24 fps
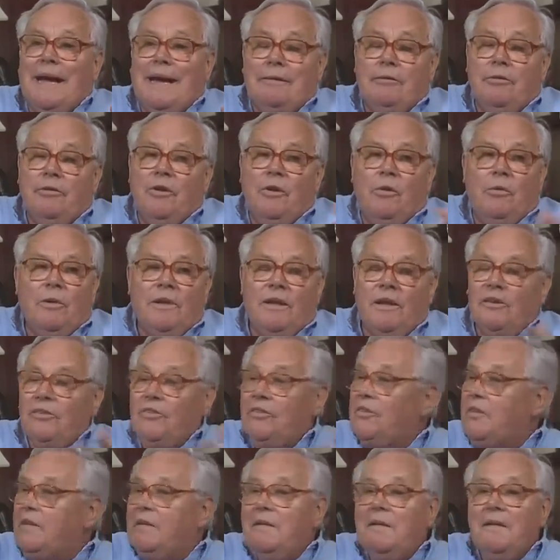I don't know
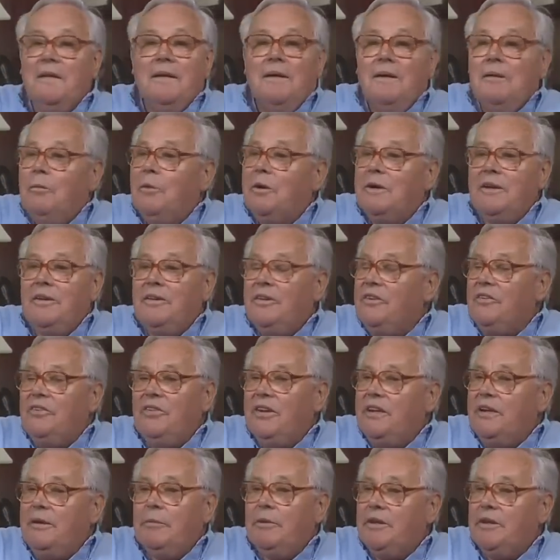what it is here,